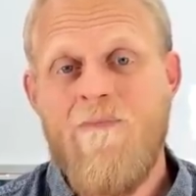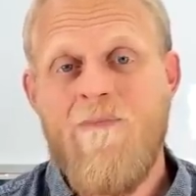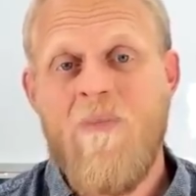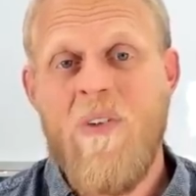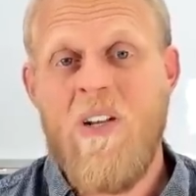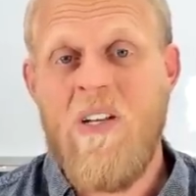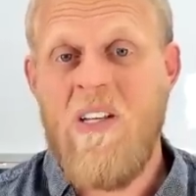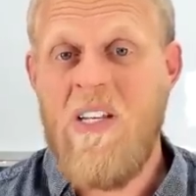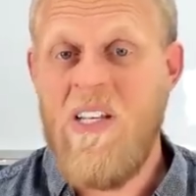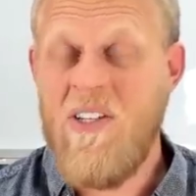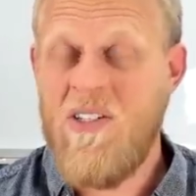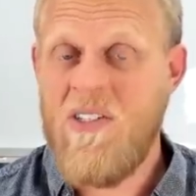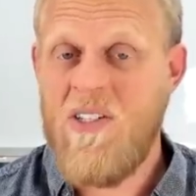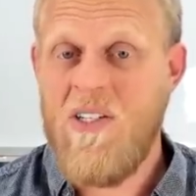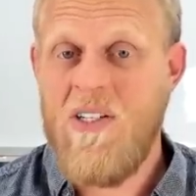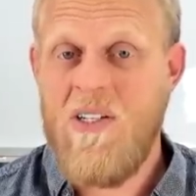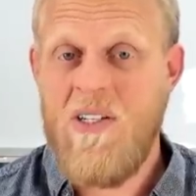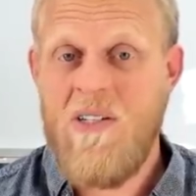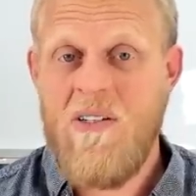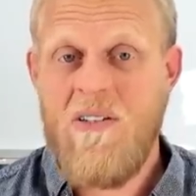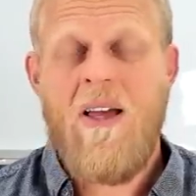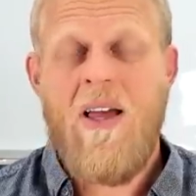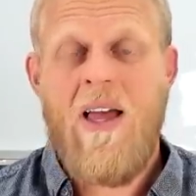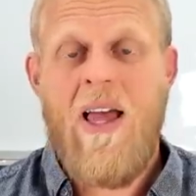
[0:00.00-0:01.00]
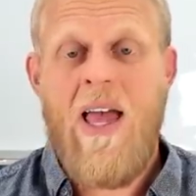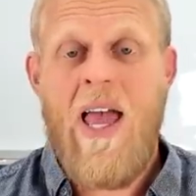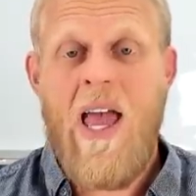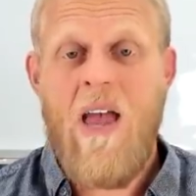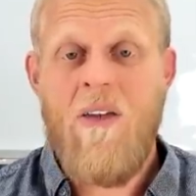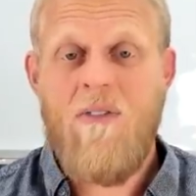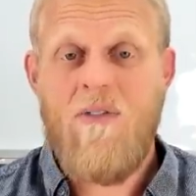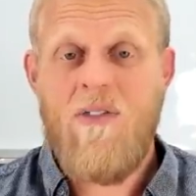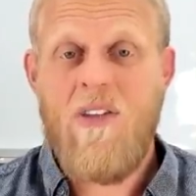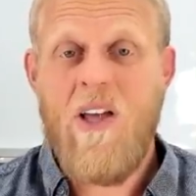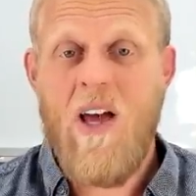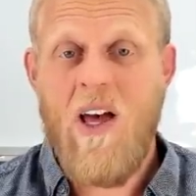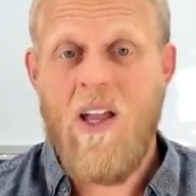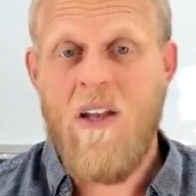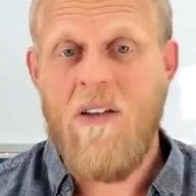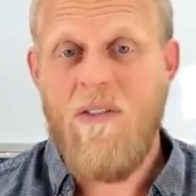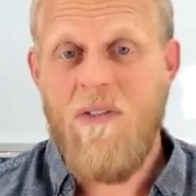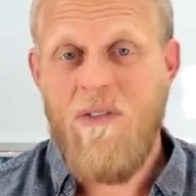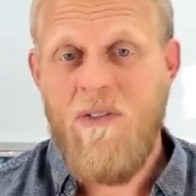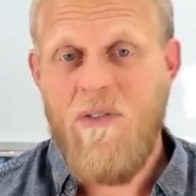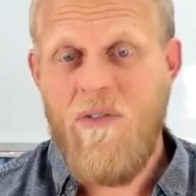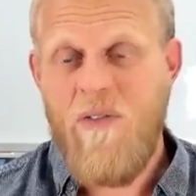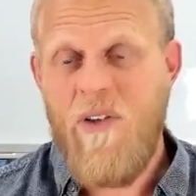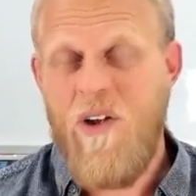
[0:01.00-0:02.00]
Nissan, have done
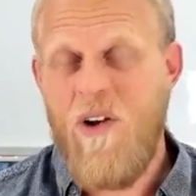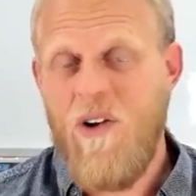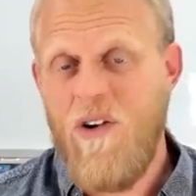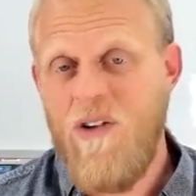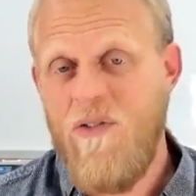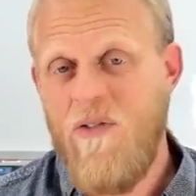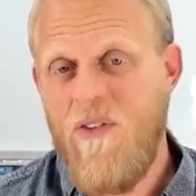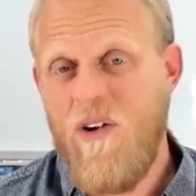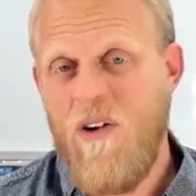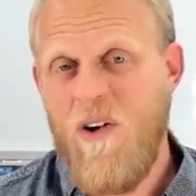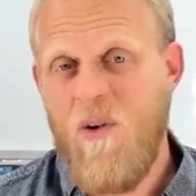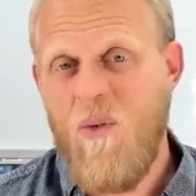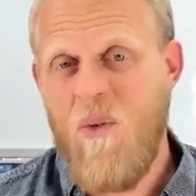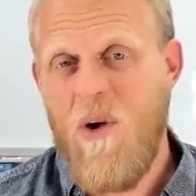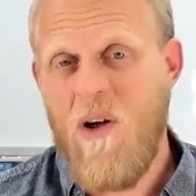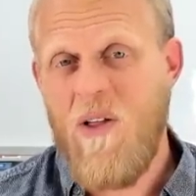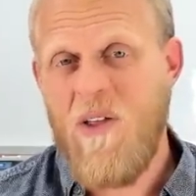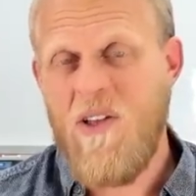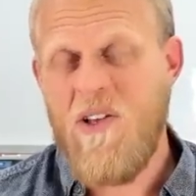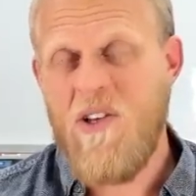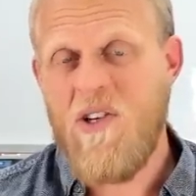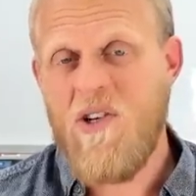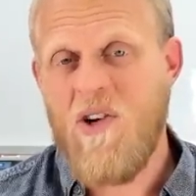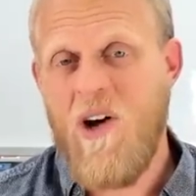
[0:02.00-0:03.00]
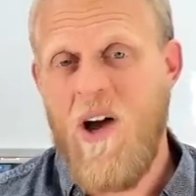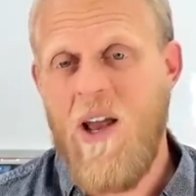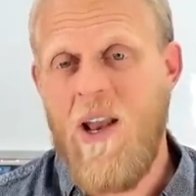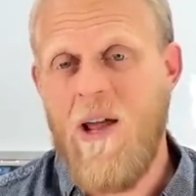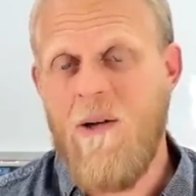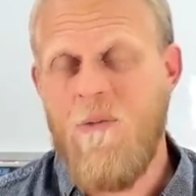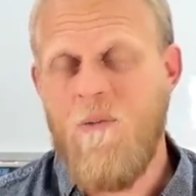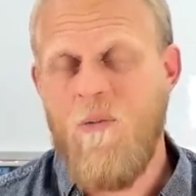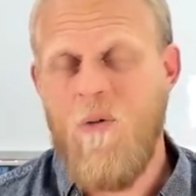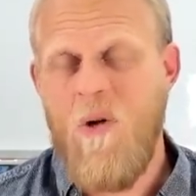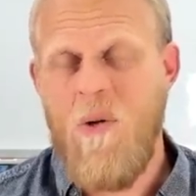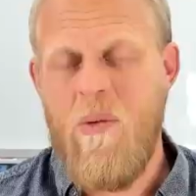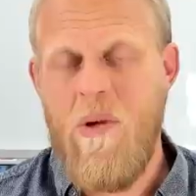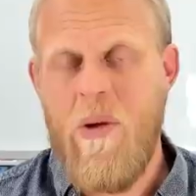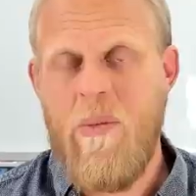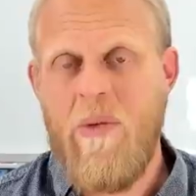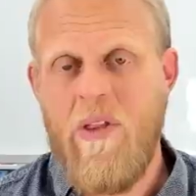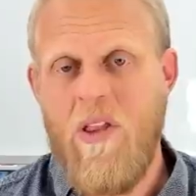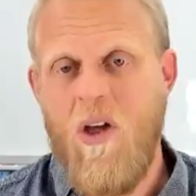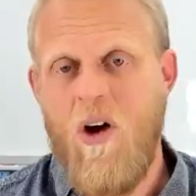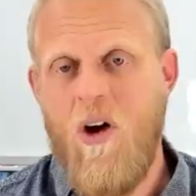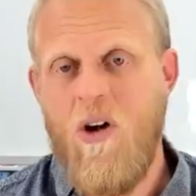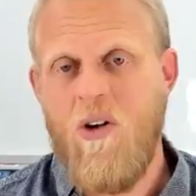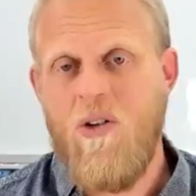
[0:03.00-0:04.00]
very, very well in China. Remember
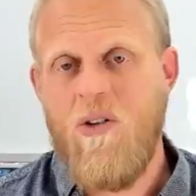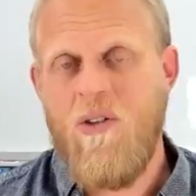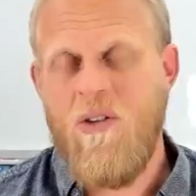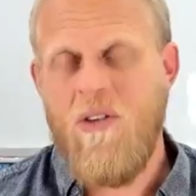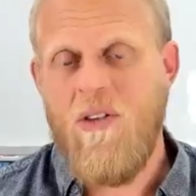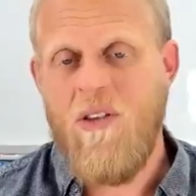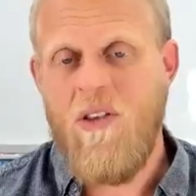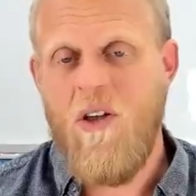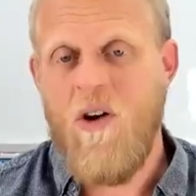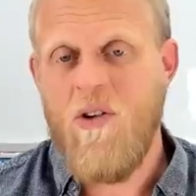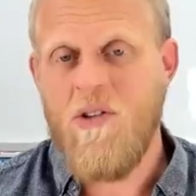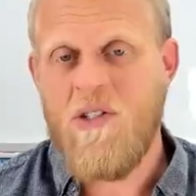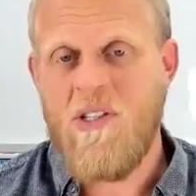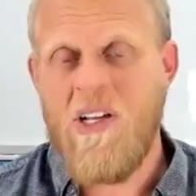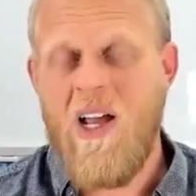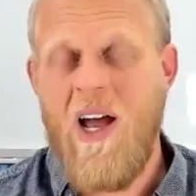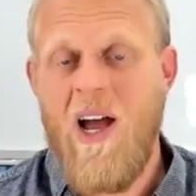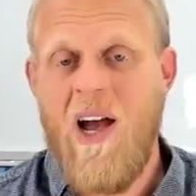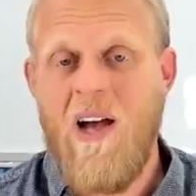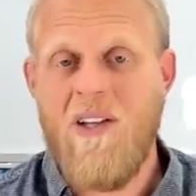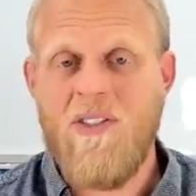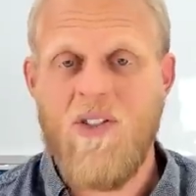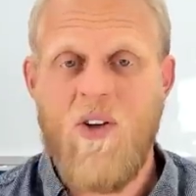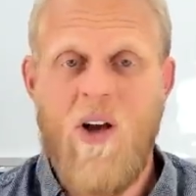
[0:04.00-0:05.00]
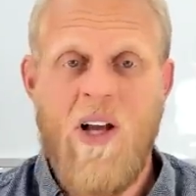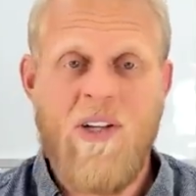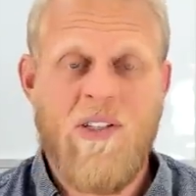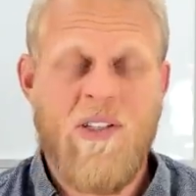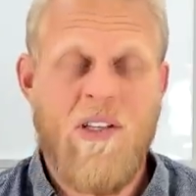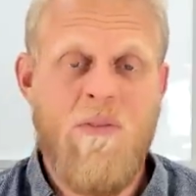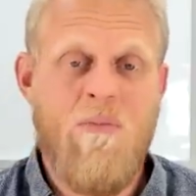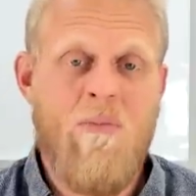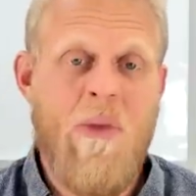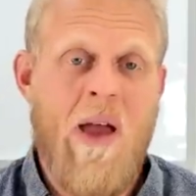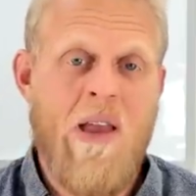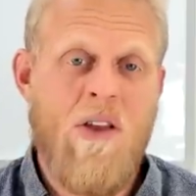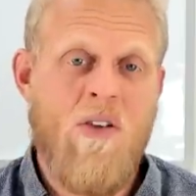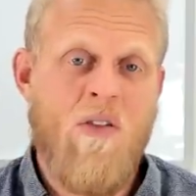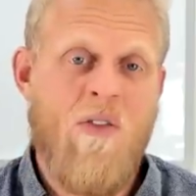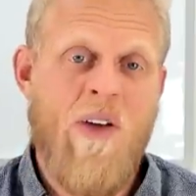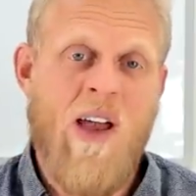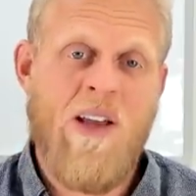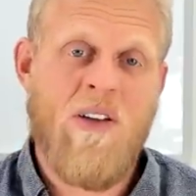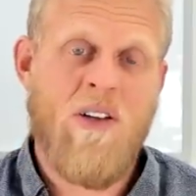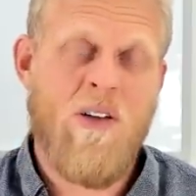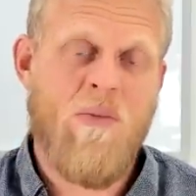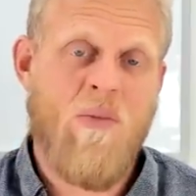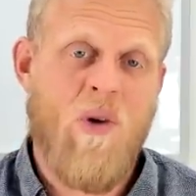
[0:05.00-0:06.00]
though, those cars are actually
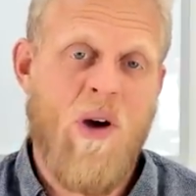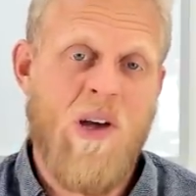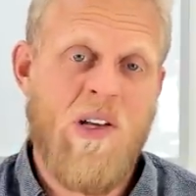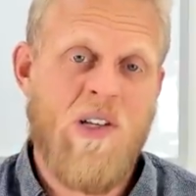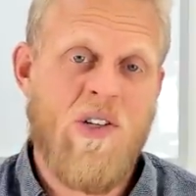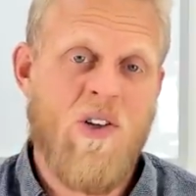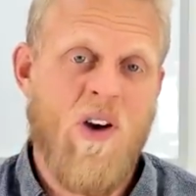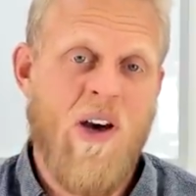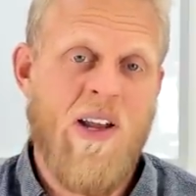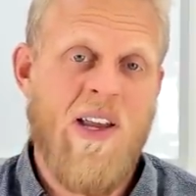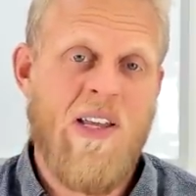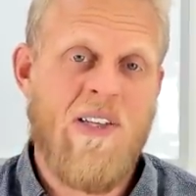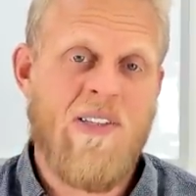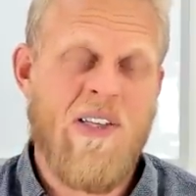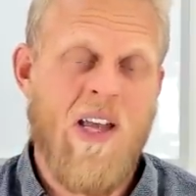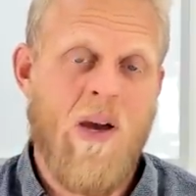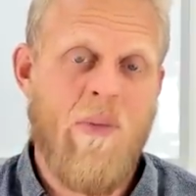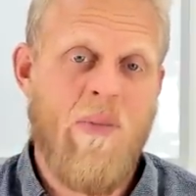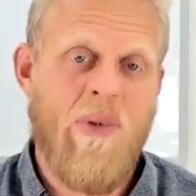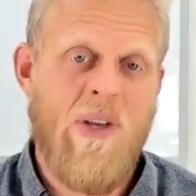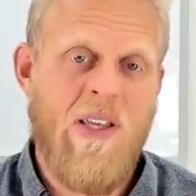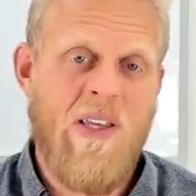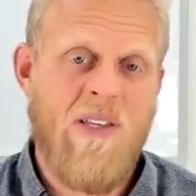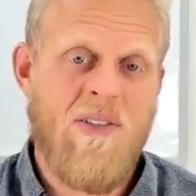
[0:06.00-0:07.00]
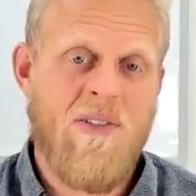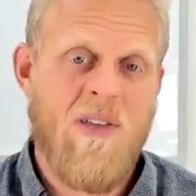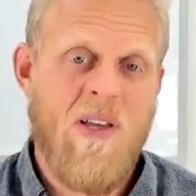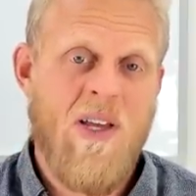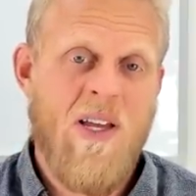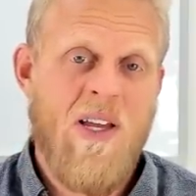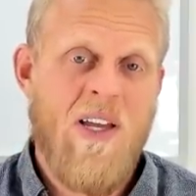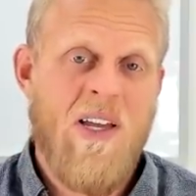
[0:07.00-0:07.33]
manufactured by Chinese companies.